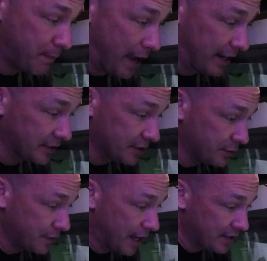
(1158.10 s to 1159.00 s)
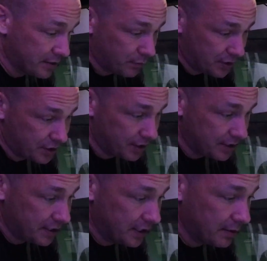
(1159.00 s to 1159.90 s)
back in the 2000, which you're going to
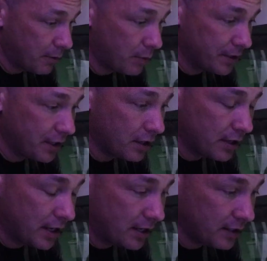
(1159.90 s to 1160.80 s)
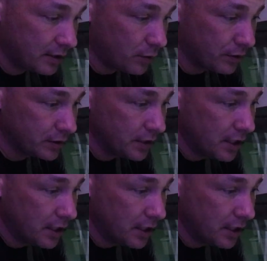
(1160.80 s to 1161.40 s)
see in a moment, Gordon.